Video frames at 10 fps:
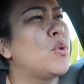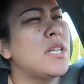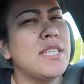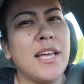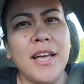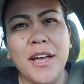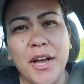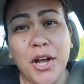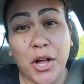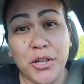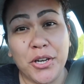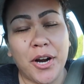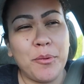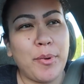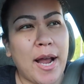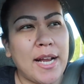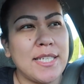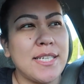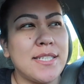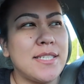what is it? Color guard
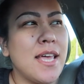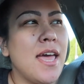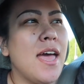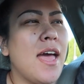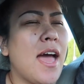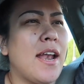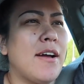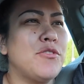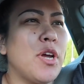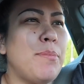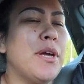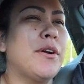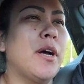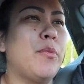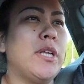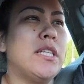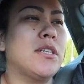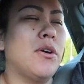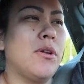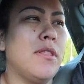practice. And after I pick her up, we need to
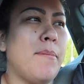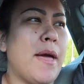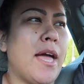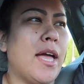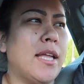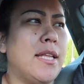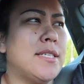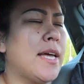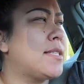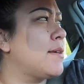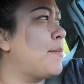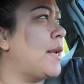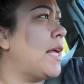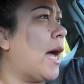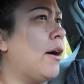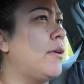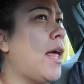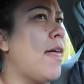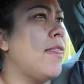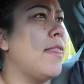go to the bank. I need to get some money out,
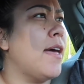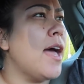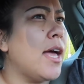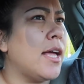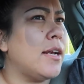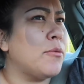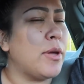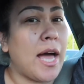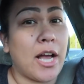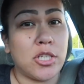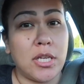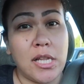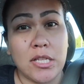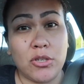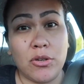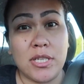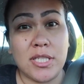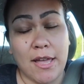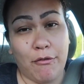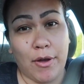and then we actually need to go to
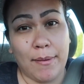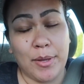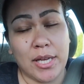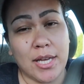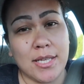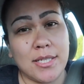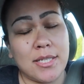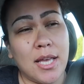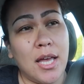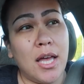Safeway because